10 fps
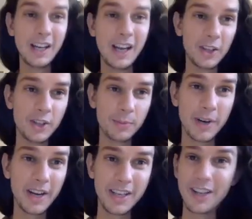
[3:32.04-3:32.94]

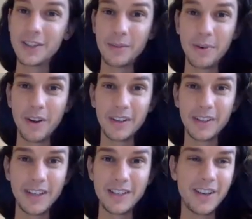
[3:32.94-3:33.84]
algebraic tensor product.
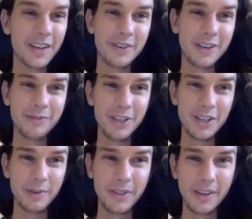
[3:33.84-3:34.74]
And that's not a very
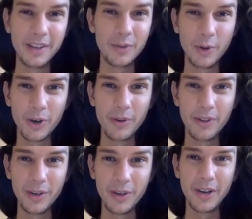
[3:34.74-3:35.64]
reasonable thing to work with.
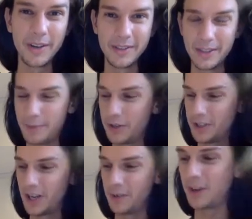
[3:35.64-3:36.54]
You don't want to spend your time